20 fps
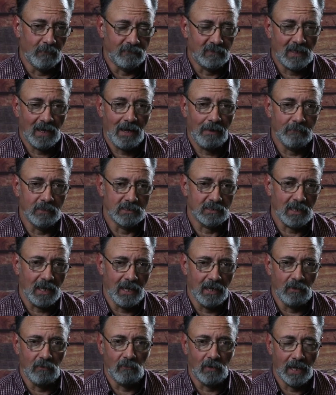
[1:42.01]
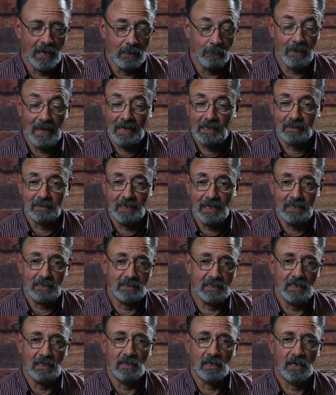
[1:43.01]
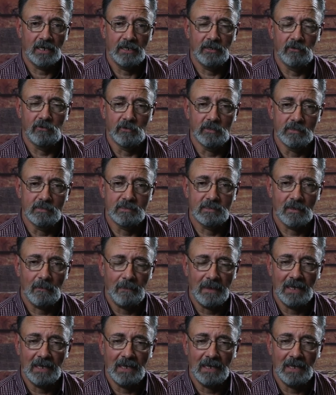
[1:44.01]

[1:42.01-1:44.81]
of Thomas Enright back in the 1800s,